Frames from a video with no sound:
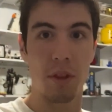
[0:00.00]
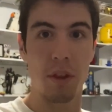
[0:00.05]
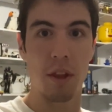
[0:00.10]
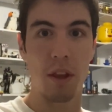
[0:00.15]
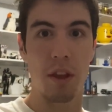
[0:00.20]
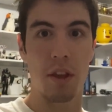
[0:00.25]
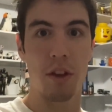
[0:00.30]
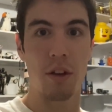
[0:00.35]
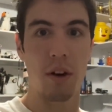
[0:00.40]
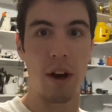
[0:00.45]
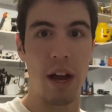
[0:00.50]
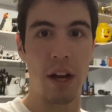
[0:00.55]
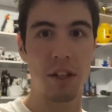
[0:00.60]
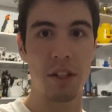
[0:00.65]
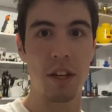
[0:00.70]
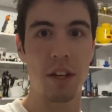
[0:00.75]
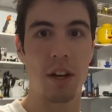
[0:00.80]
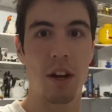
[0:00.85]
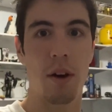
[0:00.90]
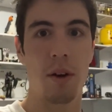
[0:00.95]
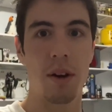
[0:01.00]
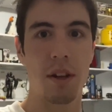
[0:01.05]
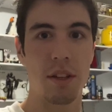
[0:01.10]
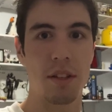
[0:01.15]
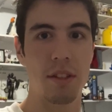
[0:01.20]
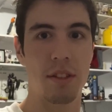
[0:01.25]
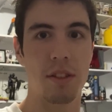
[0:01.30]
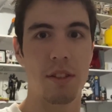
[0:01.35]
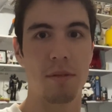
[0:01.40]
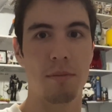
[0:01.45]
You'll actually
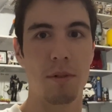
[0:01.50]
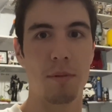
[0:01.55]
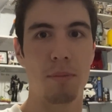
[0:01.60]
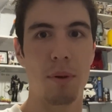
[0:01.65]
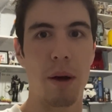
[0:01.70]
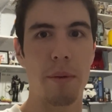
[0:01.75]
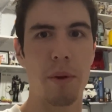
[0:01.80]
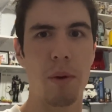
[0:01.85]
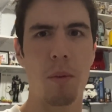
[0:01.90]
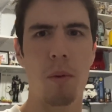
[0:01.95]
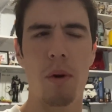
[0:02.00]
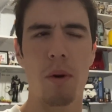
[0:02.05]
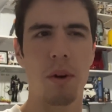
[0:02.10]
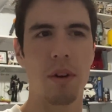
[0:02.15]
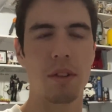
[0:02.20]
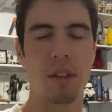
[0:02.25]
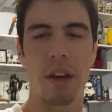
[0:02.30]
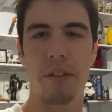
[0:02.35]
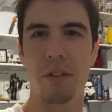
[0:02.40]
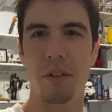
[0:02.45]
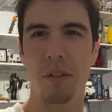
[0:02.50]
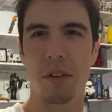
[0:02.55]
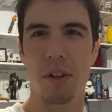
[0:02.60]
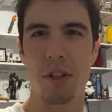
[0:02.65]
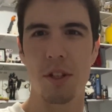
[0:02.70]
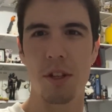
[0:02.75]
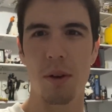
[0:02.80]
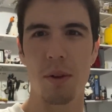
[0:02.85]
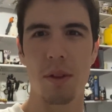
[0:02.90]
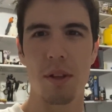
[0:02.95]
notice, you probably won't because I haven't really
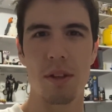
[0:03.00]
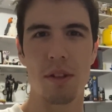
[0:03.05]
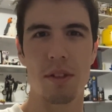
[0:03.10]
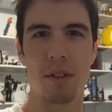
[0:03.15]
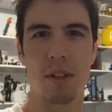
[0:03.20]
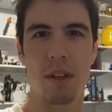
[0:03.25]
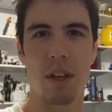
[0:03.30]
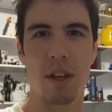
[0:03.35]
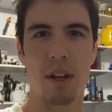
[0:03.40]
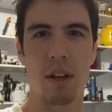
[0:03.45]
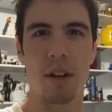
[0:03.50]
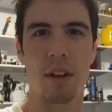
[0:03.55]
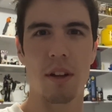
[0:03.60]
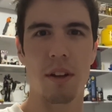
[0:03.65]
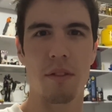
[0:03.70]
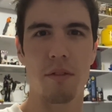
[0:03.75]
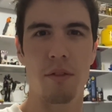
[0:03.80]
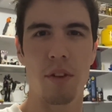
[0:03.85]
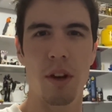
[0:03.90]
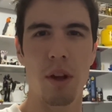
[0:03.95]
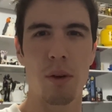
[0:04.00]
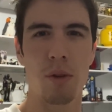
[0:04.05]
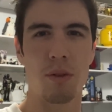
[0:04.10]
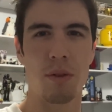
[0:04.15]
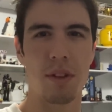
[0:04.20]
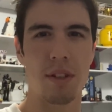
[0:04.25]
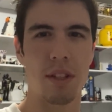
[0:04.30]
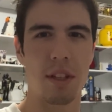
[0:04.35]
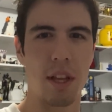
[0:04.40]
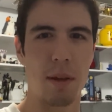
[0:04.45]
showed this in videos
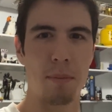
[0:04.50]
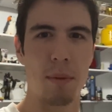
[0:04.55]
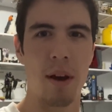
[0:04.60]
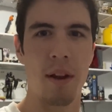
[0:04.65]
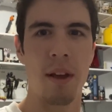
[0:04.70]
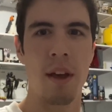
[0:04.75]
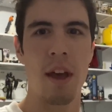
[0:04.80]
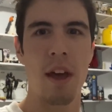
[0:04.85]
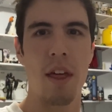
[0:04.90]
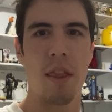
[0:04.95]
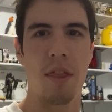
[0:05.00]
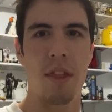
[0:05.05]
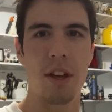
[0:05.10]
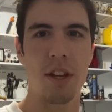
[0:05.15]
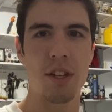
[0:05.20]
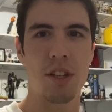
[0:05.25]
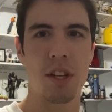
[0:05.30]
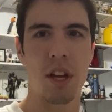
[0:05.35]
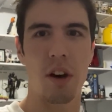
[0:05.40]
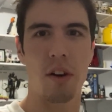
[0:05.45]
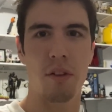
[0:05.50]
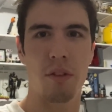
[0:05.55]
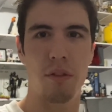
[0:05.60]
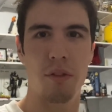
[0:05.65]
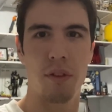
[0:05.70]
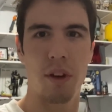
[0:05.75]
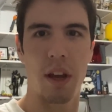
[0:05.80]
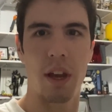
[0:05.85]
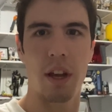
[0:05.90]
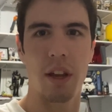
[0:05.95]
recently, but this
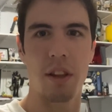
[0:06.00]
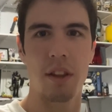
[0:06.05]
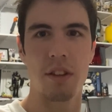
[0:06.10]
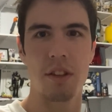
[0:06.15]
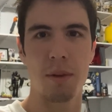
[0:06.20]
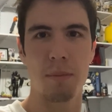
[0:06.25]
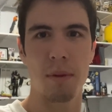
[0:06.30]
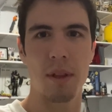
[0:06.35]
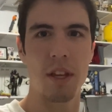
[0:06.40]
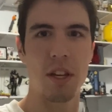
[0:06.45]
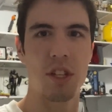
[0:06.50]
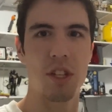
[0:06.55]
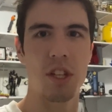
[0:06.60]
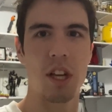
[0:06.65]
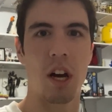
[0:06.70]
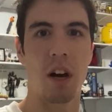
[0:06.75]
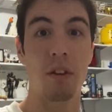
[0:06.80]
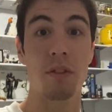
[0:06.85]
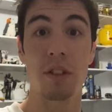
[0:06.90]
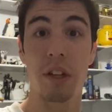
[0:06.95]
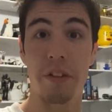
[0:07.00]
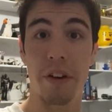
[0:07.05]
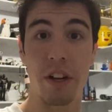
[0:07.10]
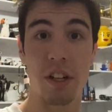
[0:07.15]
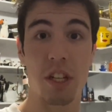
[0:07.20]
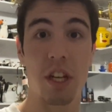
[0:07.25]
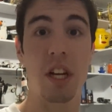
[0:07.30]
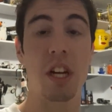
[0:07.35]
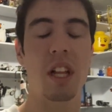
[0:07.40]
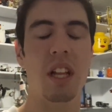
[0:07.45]
shelf and some of these shelves I've
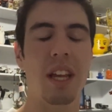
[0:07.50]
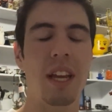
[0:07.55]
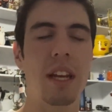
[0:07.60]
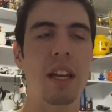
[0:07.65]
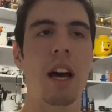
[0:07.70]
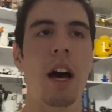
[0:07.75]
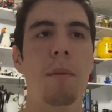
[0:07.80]
actually cleaned up,